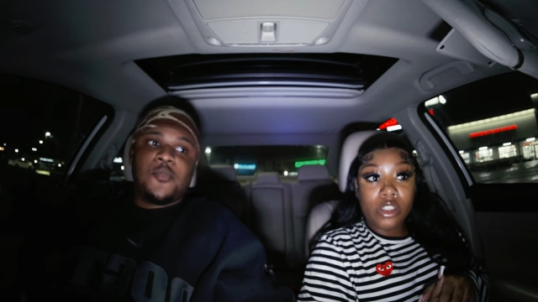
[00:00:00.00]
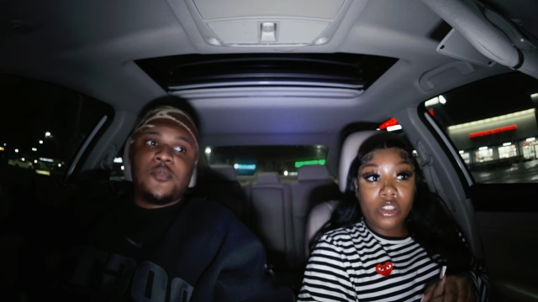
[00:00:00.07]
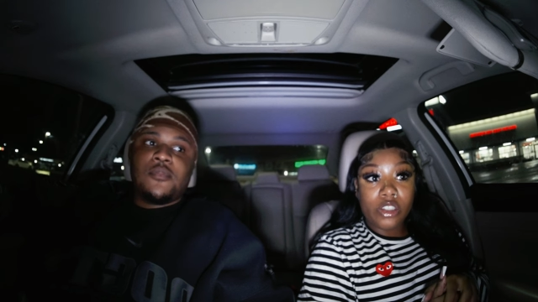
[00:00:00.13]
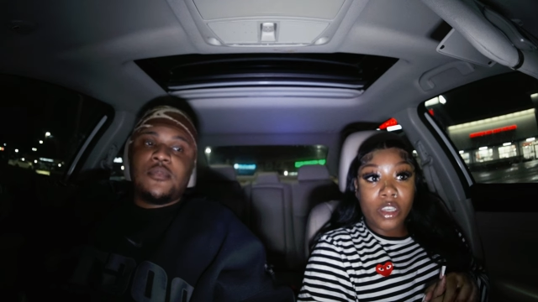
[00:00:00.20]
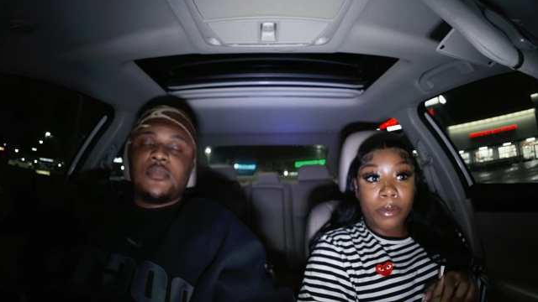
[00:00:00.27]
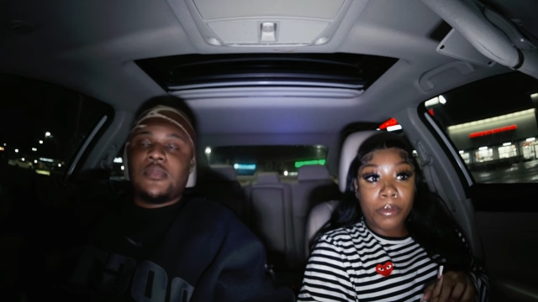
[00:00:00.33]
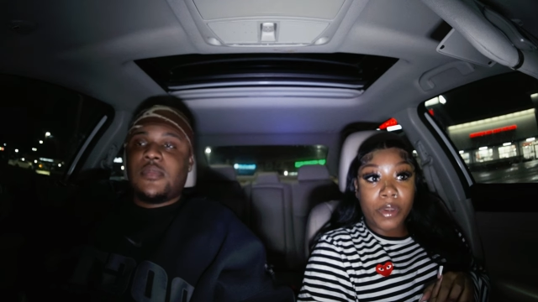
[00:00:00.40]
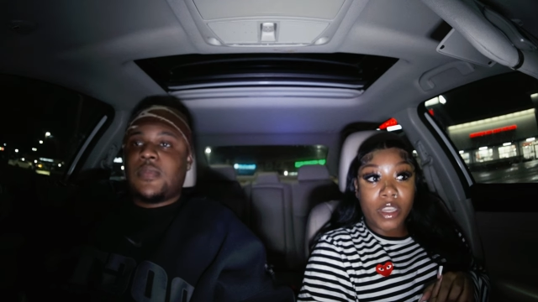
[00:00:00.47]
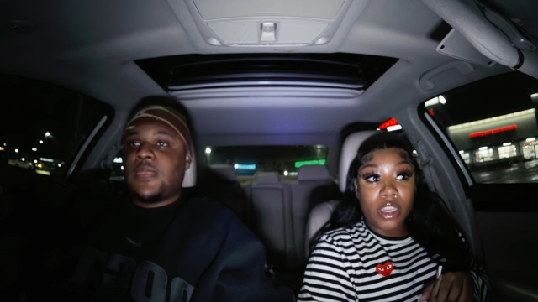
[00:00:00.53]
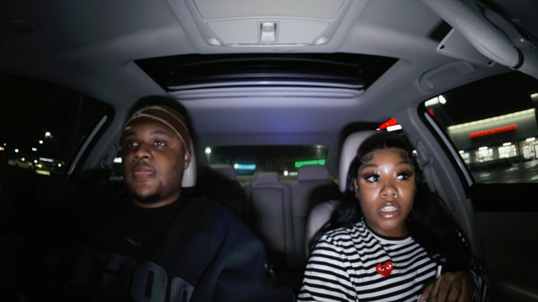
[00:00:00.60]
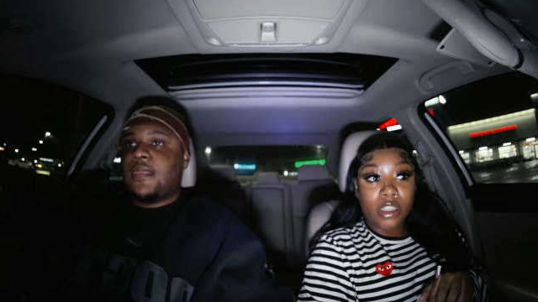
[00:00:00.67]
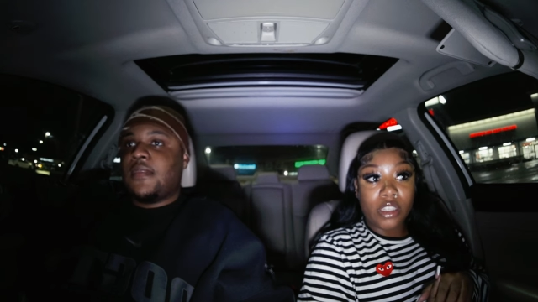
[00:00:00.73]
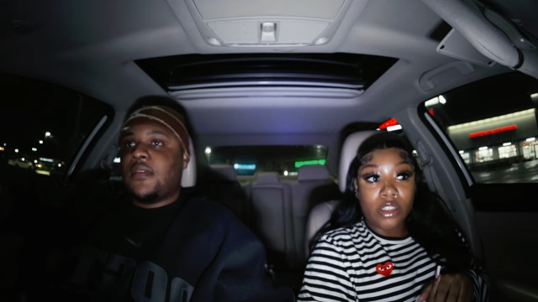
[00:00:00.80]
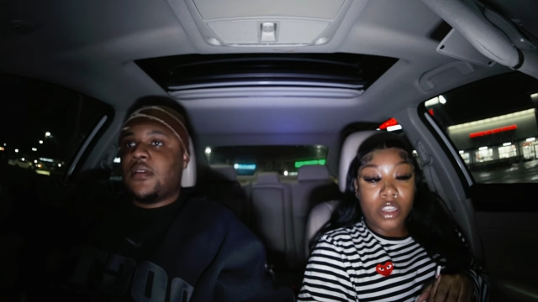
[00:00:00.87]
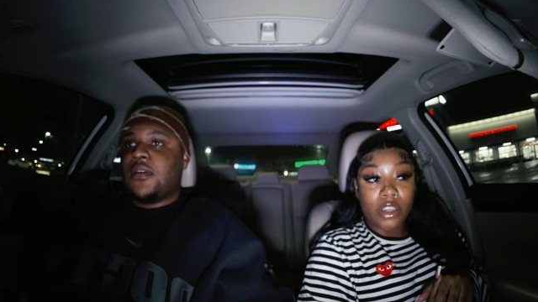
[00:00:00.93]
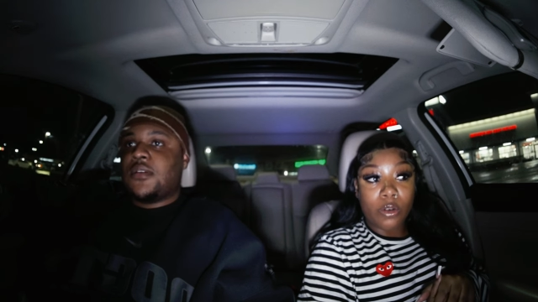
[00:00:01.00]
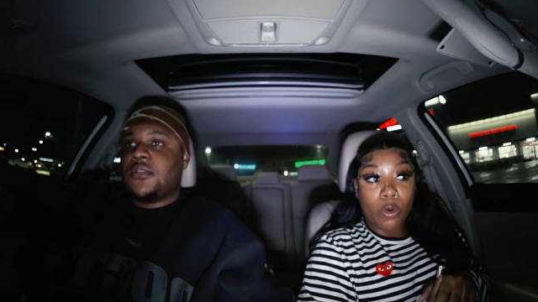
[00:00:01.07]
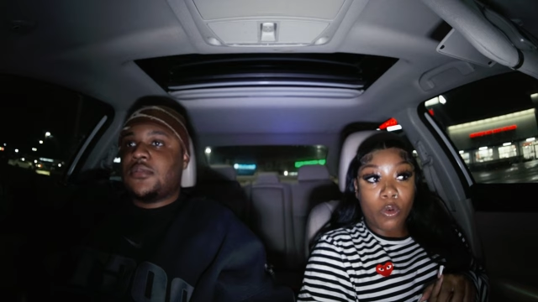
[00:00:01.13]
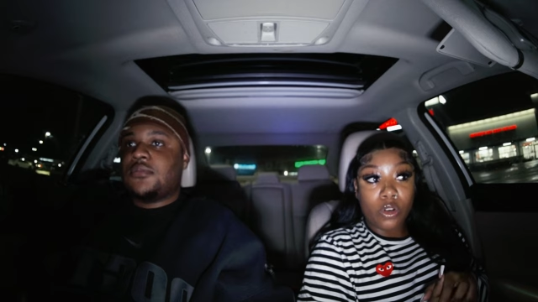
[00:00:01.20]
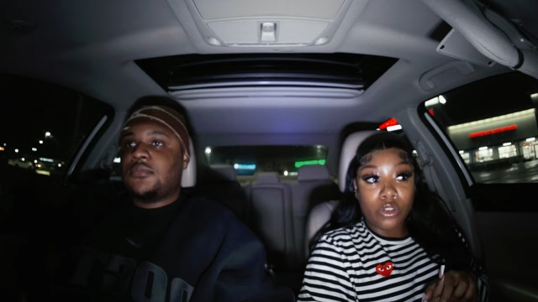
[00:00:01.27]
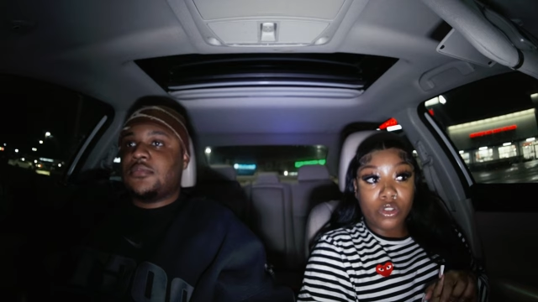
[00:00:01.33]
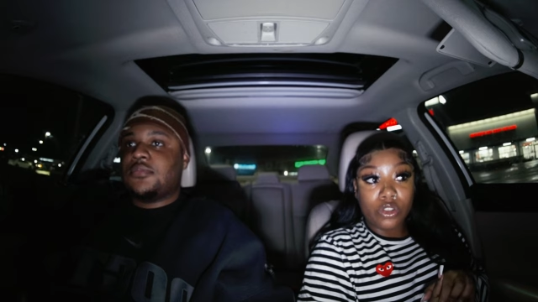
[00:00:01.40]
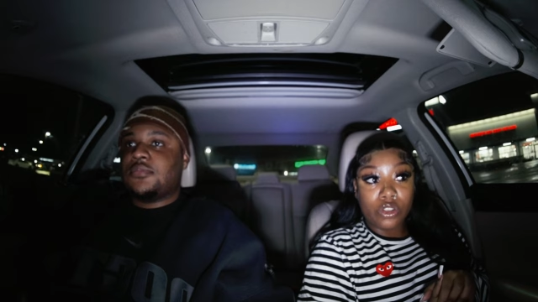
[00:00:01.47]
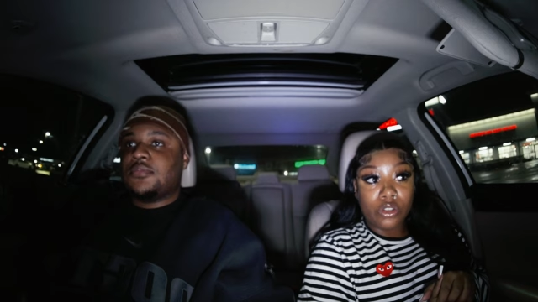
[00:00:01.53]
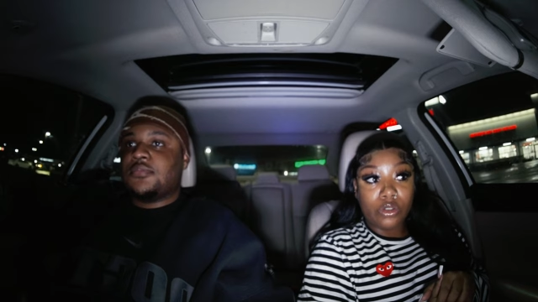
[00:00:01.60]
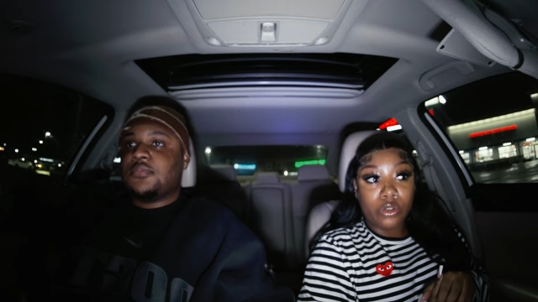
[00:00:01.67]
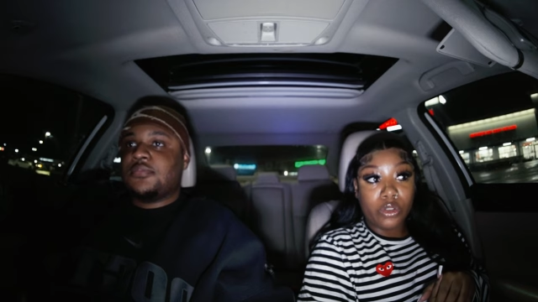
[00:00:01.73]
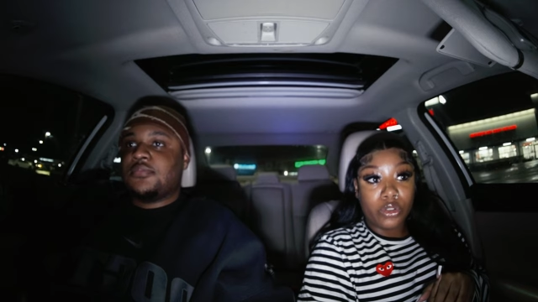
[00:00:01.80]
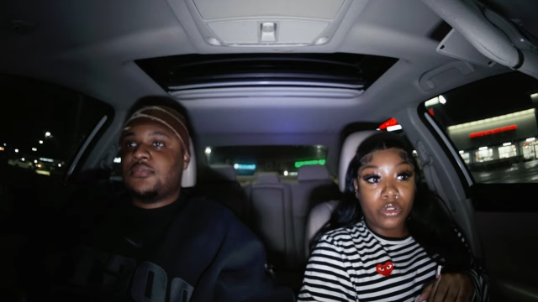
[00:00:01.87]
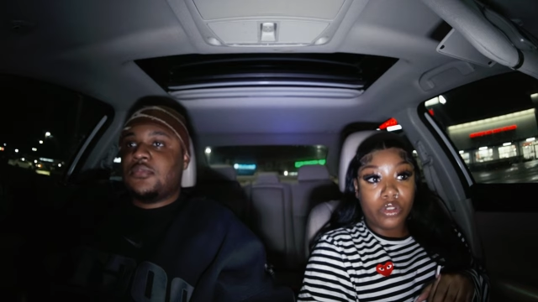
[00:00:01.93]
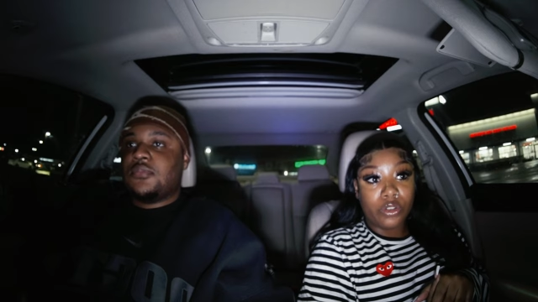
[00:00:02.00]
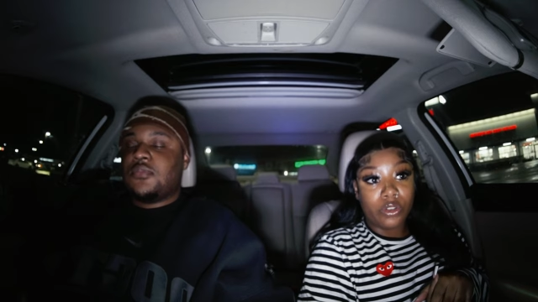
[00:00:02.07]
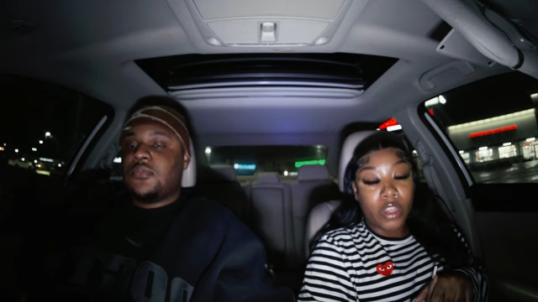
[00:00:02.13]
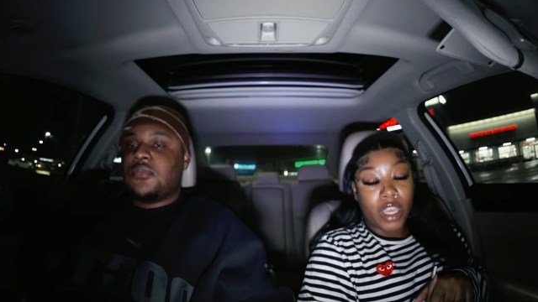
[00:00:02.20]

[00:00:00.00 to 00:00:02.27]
Speaker 1: is champagne and like orange juice, or you do